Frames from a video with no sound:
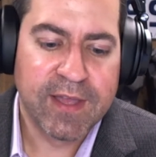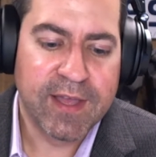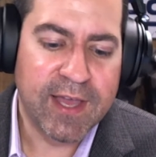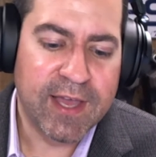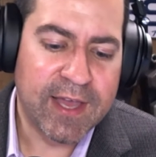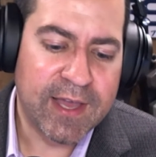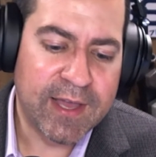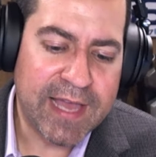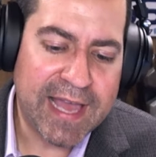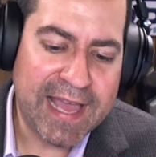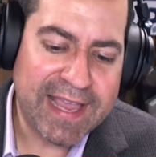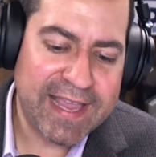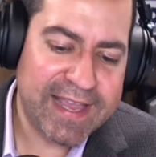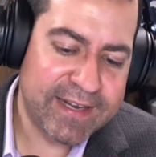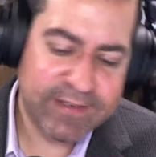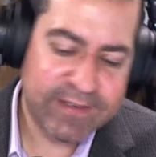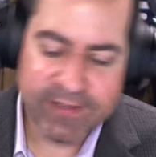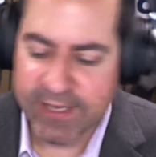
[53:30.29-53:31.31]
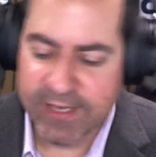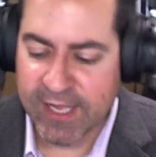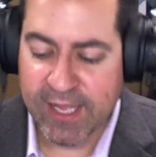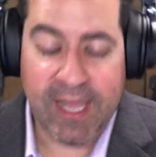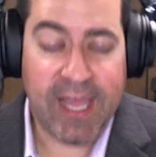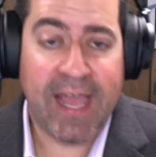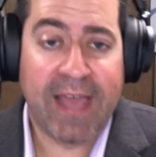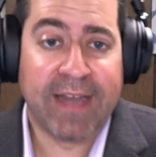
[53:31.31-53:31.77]
Uh, I had
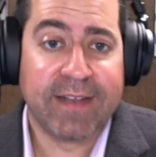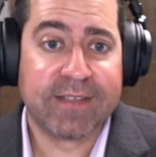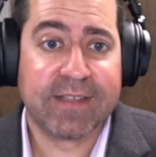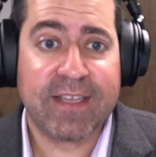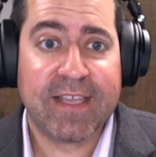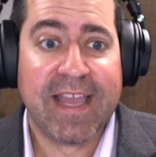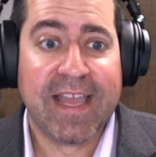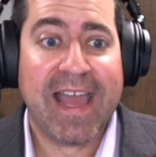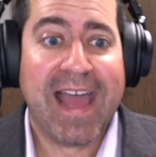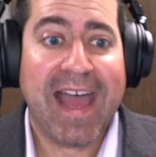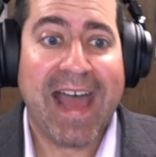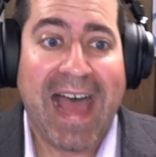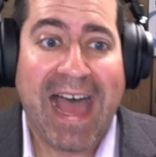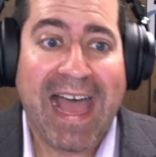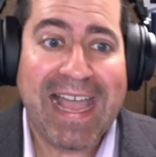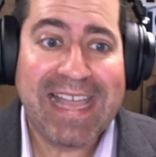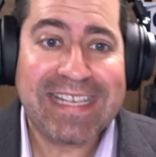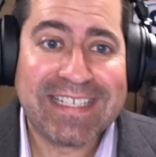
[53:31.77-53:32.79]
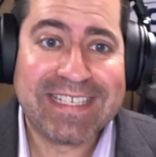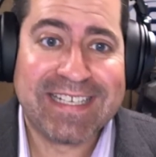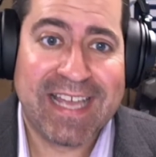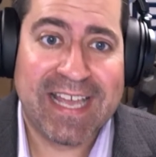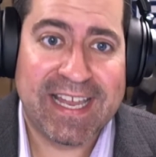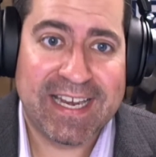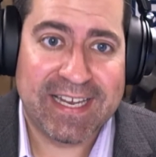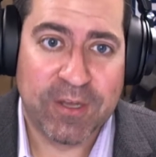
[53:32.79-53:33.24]
uh, honestly, I did
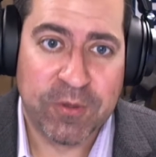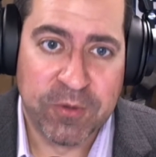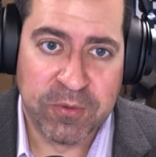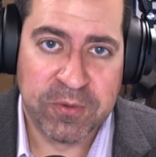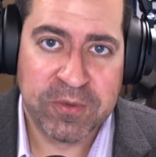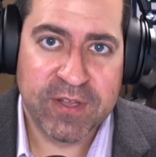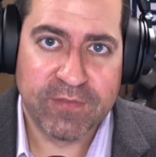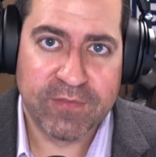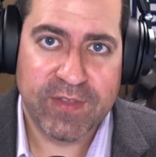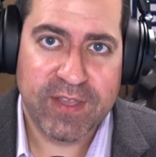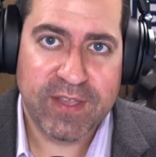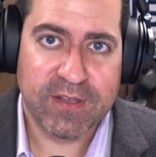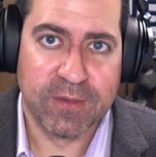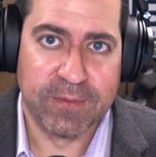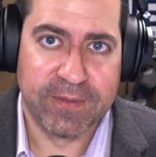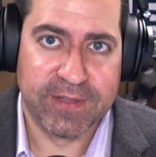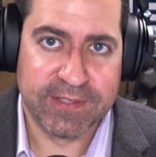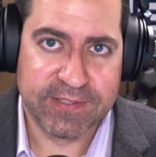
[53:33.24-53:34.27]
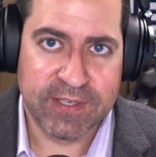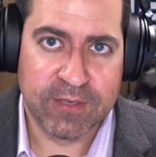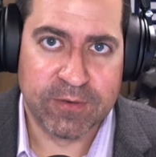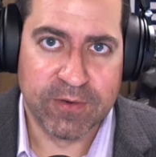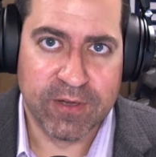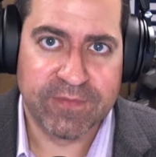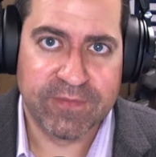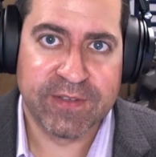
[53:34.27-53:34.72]
not own a vehicle with a
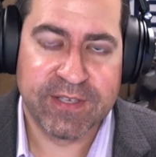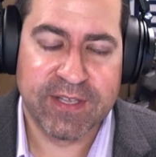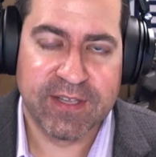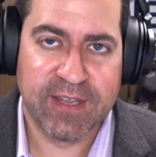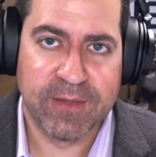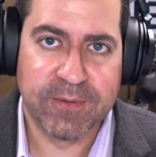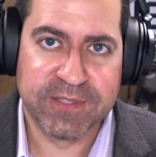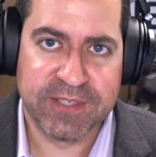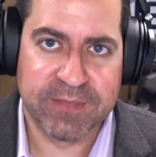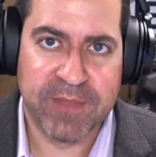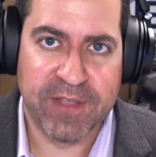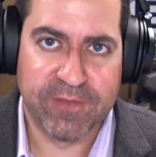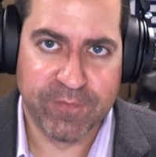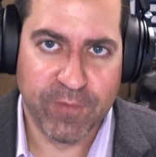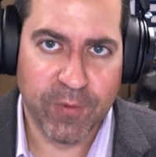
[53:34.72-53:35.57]
sunroof until I was in my